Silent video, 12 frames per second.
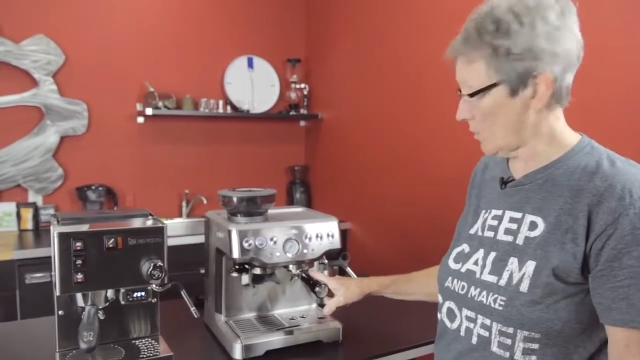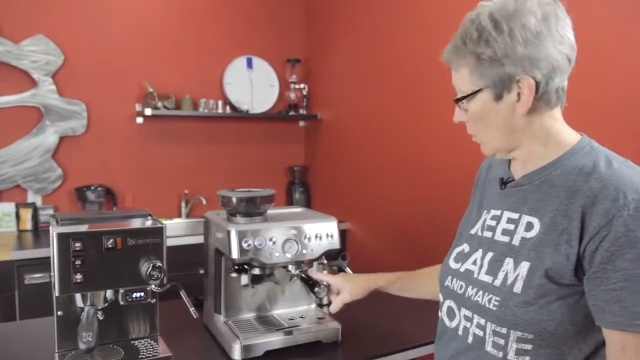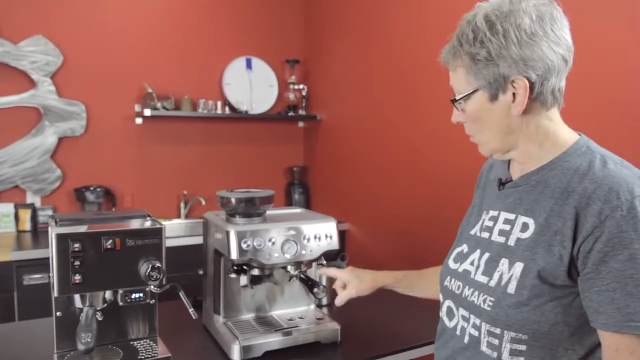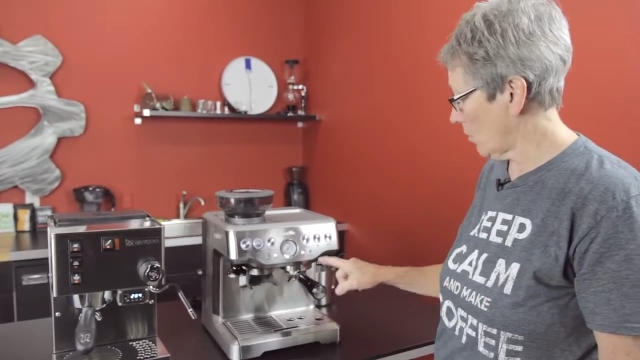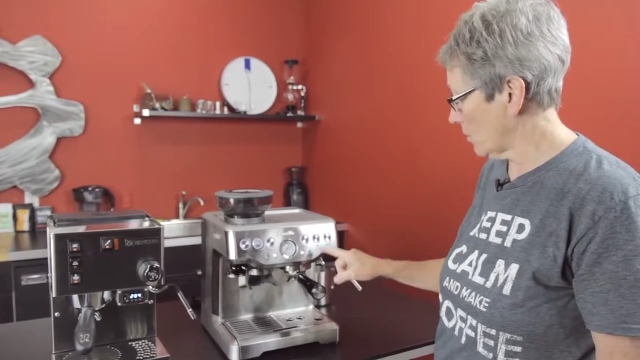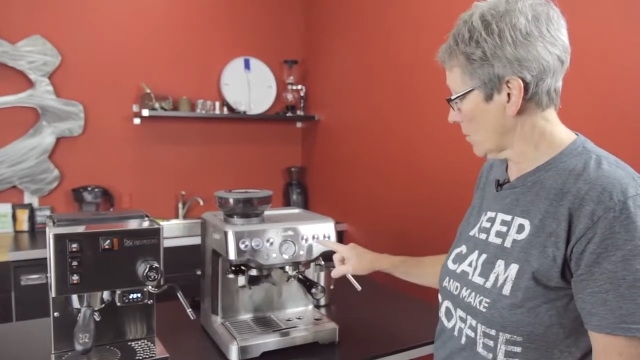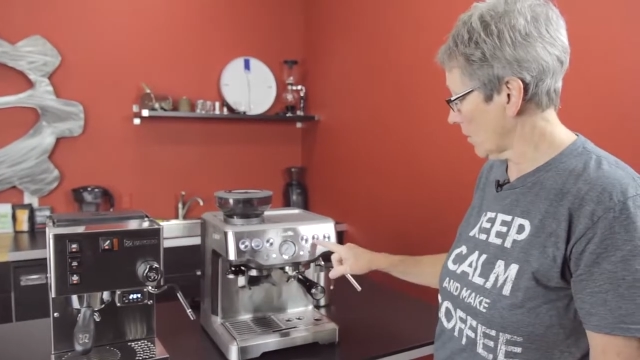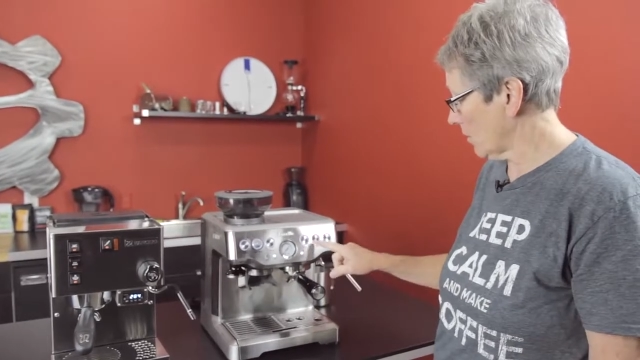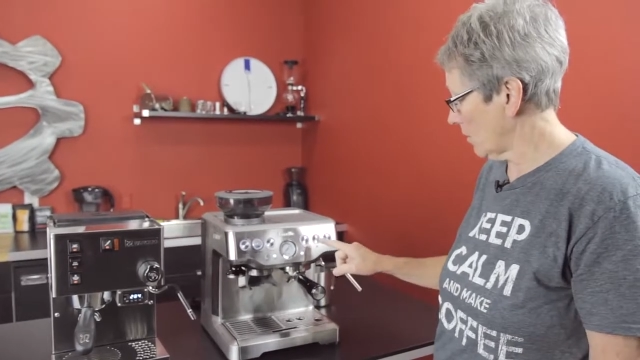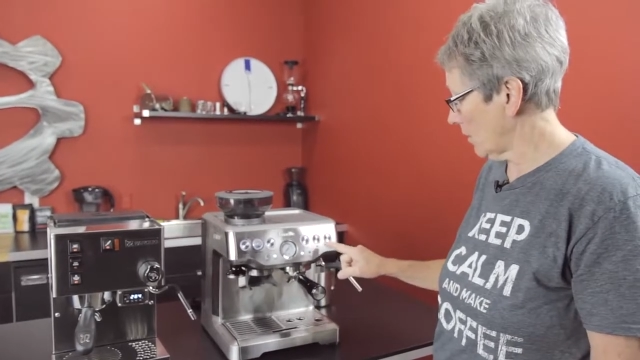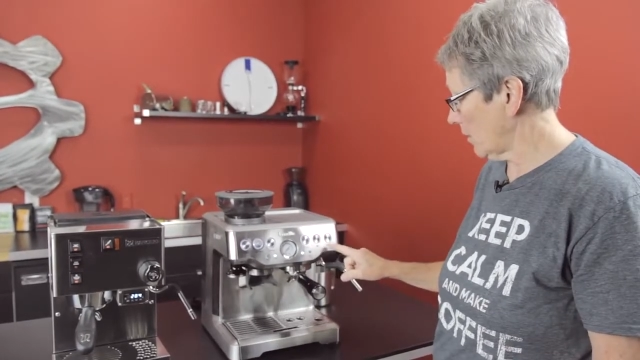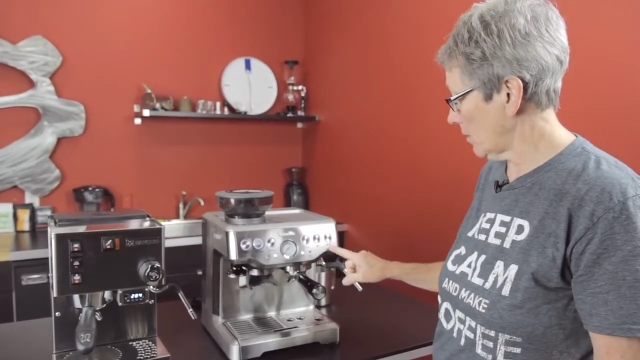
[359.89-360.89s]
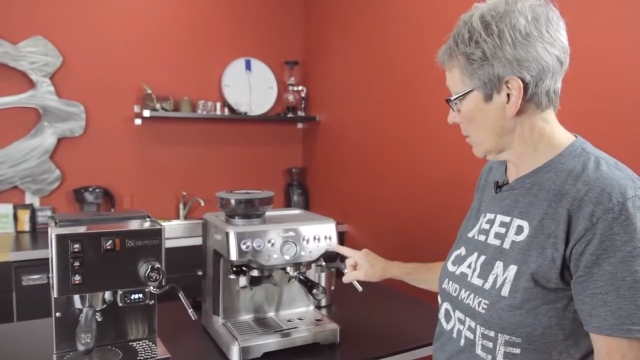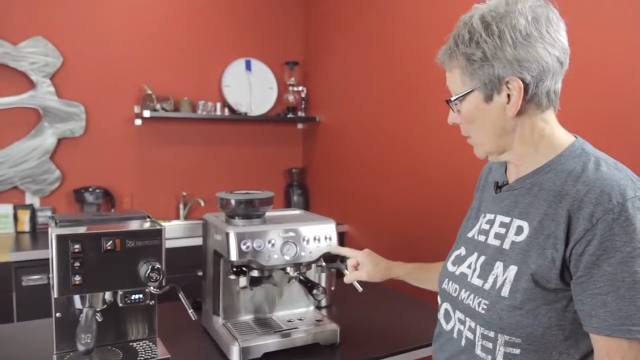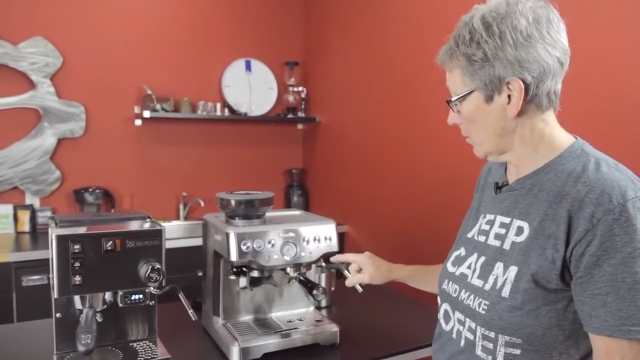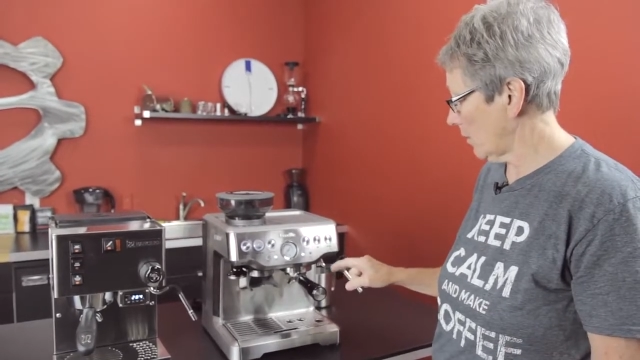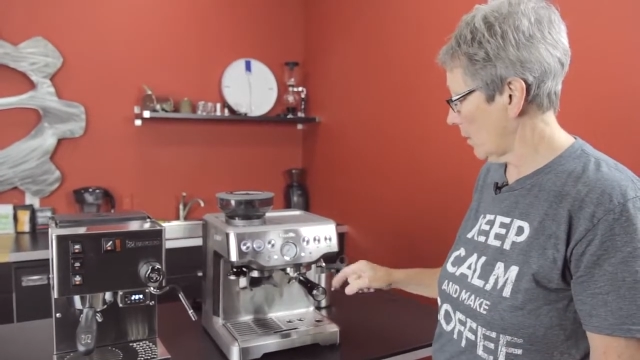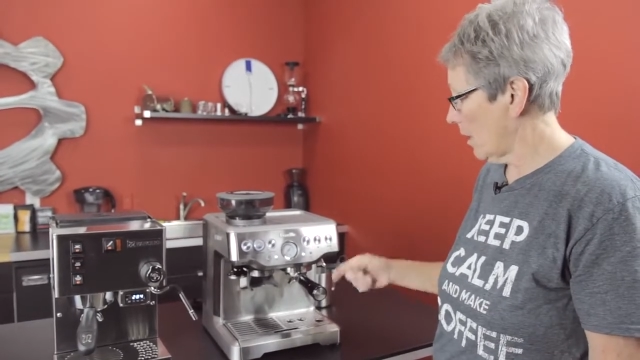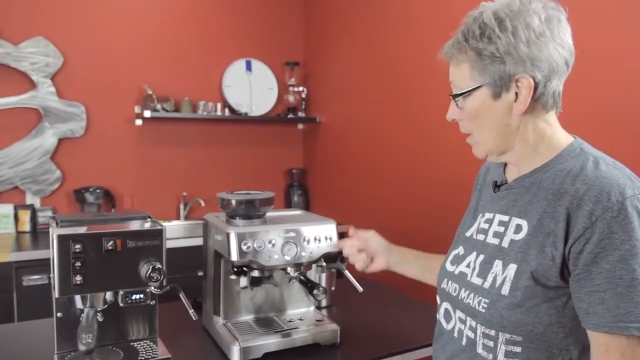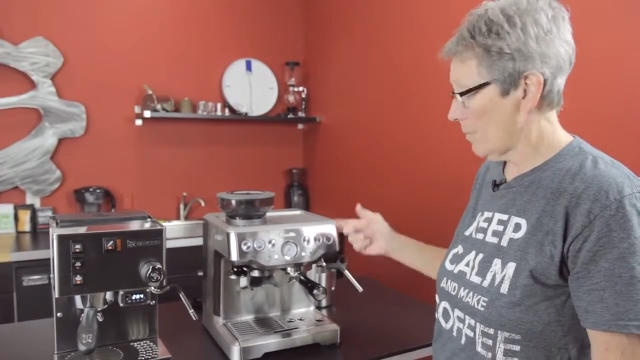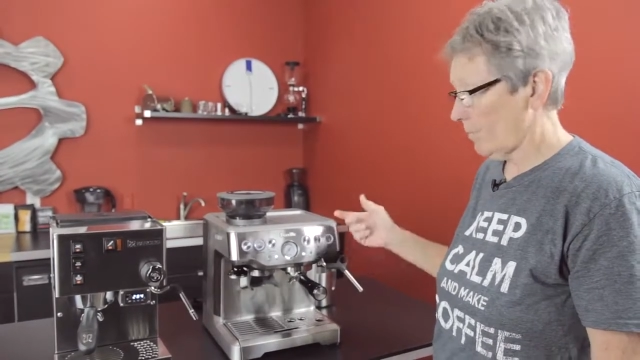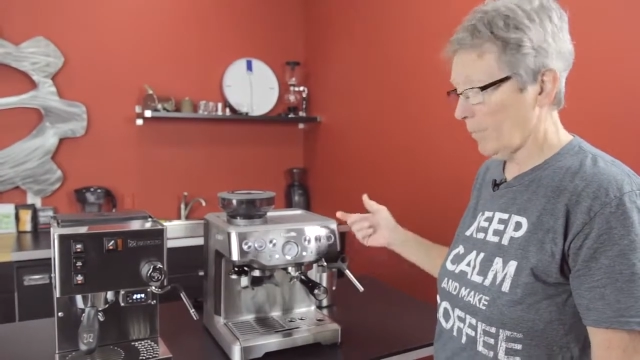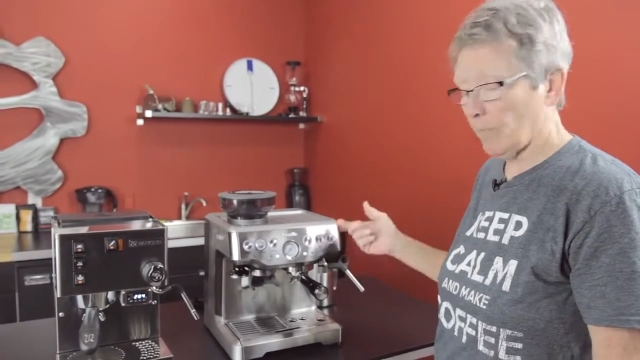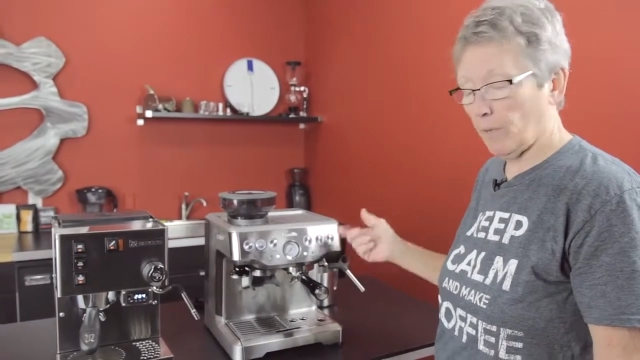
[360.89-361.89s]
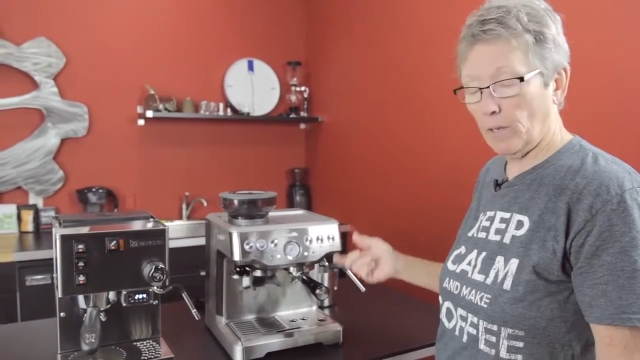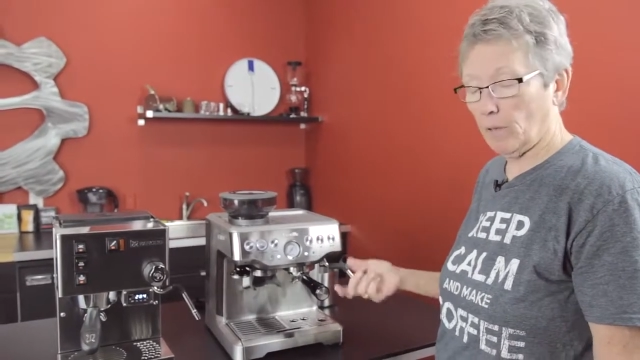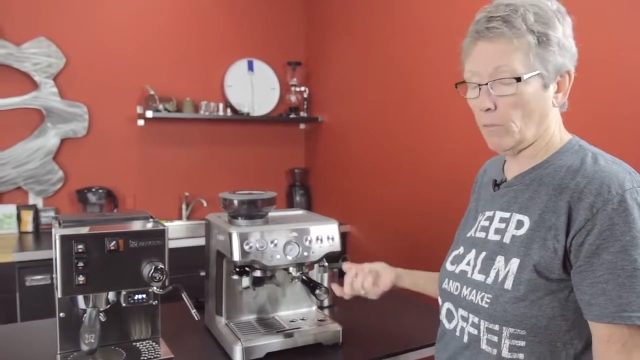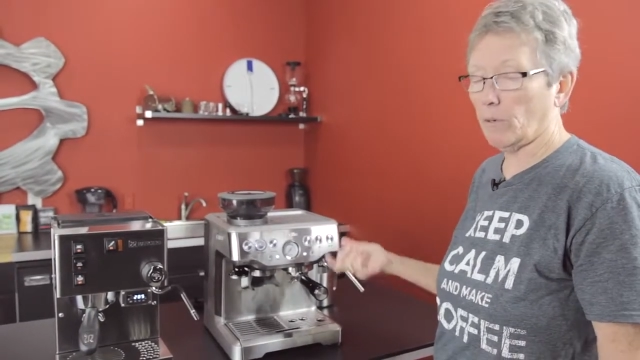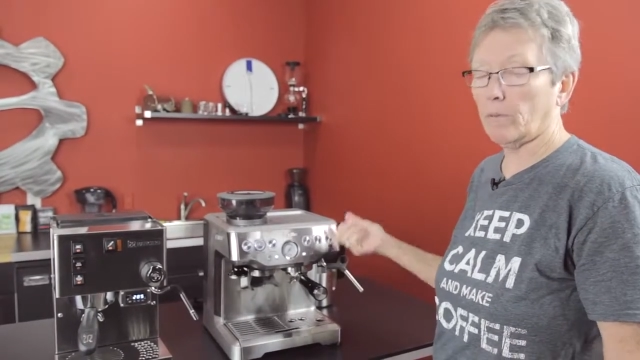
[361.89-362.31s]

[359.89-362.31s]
So a single and a double, either one